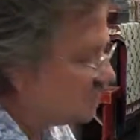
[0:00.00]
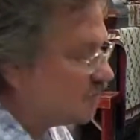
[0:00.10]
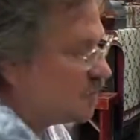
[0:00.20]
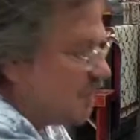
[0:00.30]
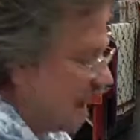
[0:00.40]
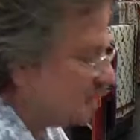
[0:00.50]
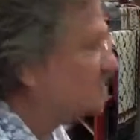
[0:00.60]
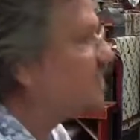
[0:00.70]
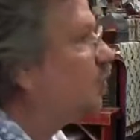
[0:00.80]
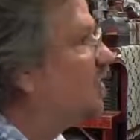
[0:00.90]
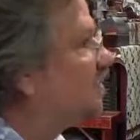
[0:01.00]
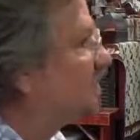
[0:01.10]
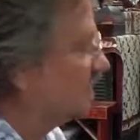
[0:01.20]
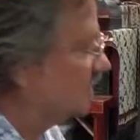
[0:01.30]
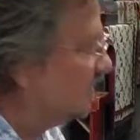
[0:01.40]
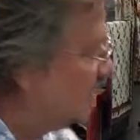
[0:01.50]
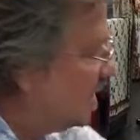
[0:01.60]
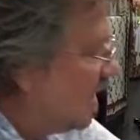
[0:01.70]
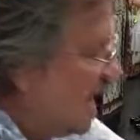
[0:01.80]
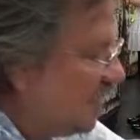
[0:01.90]
So the back is quilted,
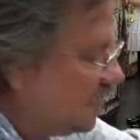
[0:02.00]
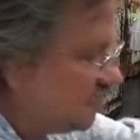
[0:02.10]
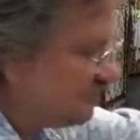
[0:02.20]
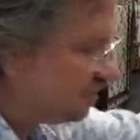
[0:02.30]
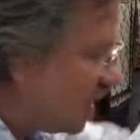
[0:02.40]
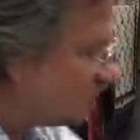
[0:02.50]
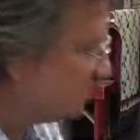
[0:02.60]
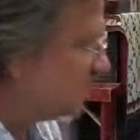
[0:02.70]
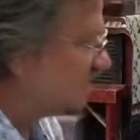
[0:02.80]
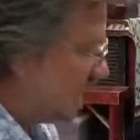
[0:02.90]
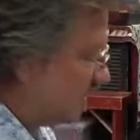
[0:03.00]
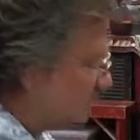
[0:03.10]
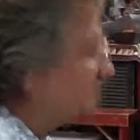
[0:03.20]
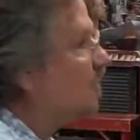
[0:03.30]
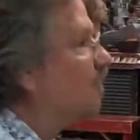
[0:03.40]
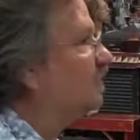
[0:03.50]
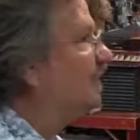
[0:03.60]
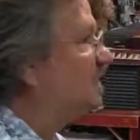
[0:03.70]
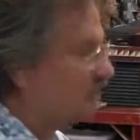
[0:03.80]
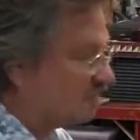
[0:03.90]
and then the front is hand sewn
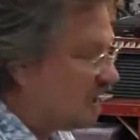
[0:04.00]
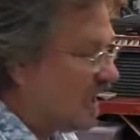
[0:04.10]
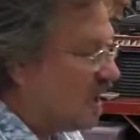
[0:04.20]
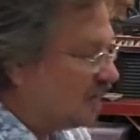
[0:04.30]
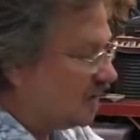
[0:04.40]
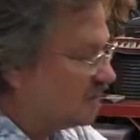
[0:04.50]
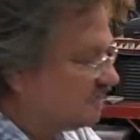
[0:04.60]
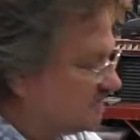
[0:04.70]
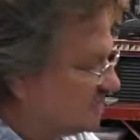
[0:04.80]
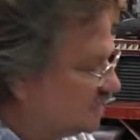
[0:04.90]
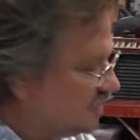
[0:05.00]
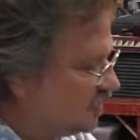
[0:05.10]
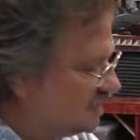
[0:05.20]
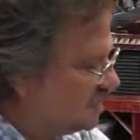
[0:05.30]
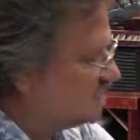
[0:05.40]
here, because this is, you can see